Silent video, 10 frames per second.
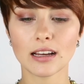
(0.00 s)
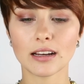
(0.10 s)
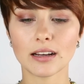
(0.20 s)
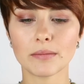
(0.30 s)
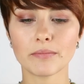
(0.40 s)

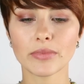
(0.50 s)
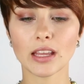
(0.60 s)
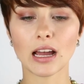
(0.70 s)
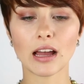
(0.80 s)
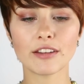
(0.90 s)

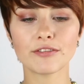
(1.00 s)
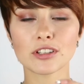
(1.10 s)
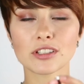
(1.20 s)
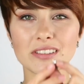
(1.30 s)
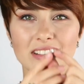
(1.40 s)
At
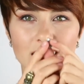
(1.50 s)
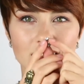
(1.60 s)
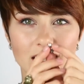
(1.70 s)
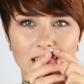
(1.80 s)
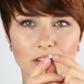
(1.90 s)
first I was like,
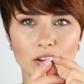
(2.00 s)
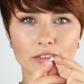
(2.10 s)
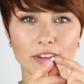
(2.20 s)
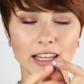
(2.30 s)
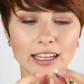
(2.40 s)
oh, I don't know
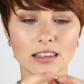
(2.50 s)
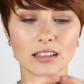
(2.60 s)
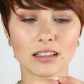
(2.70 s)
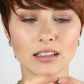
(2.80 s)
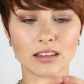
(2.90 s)
if I like
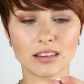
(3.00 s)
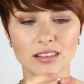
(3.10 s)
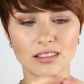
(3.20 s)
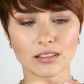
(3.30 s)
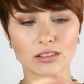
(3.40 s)

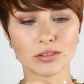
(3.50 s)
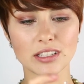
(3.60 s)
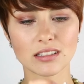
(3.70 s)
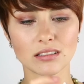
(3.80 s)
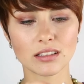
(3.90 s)
the
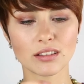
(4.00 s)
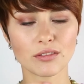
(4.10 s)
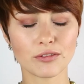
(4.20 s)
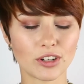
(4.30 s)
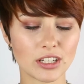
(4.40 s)
crystal in the
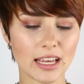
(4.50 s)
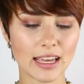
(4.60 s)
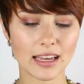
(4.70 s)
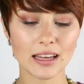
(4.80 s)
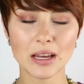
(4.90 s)
front
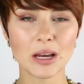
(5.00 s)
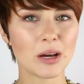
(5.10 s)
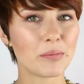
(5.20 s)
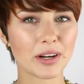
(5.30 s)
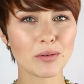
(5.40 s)
here,
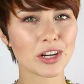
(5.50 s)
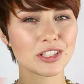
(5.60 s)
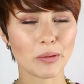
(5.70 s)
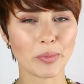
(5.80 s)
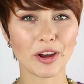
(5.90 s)
but it works out